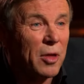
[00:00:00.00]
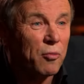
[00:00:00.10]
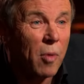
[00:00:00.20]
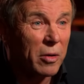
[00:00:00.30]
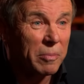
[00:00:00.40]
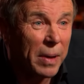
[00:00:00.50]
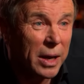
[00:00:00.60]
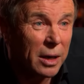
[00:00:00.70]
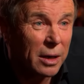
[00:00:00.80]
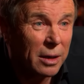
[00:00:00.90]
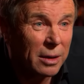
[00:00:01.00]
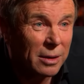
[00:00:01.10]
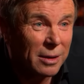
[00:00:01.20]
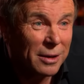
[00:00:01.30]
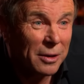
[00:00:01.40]
this won't be
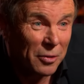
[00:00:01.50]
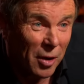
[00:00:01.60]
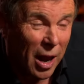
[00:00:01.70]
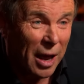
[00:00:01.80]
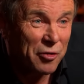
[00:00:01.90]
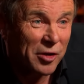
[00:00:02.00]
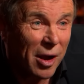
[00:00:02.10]
the last